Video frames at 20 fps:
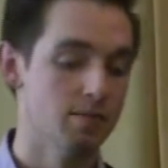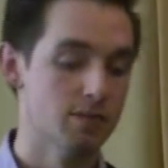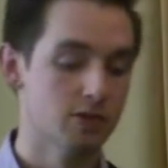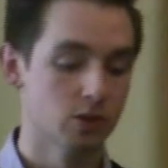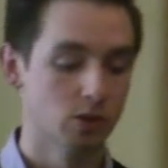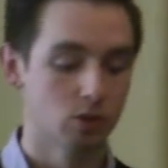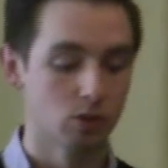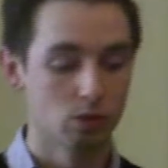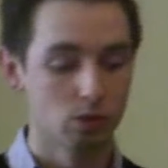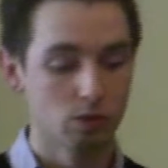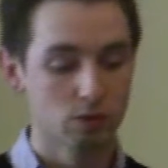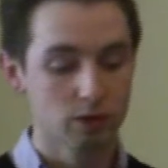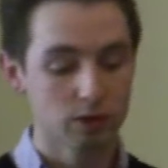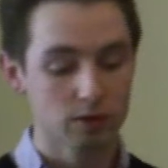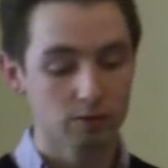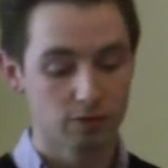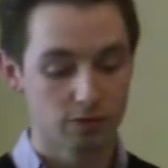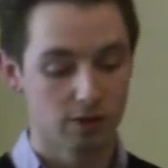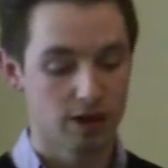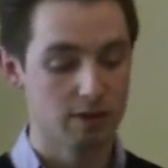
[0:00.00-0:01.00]
So
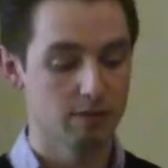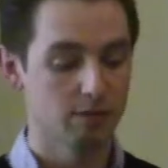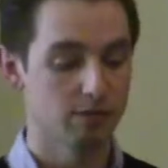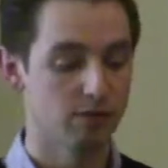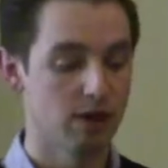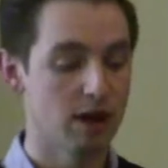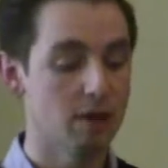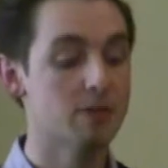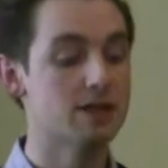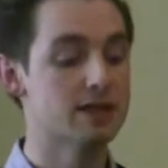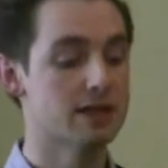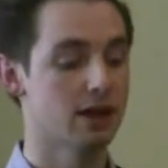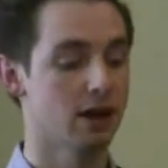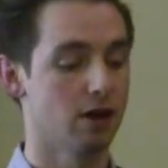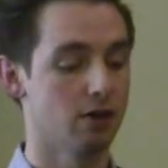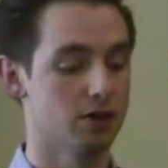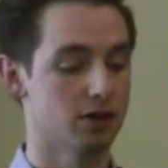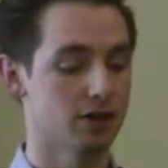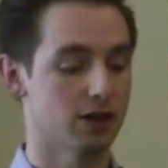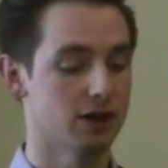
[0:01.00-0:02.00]
famously
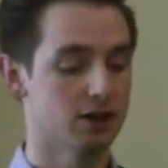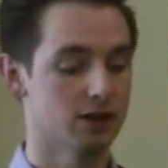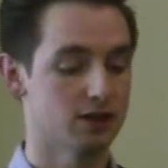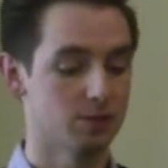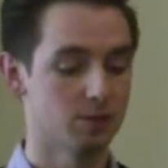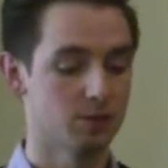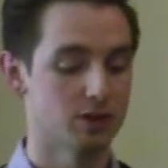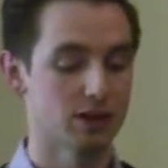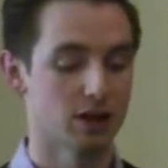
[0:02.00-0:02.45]
Irish kingship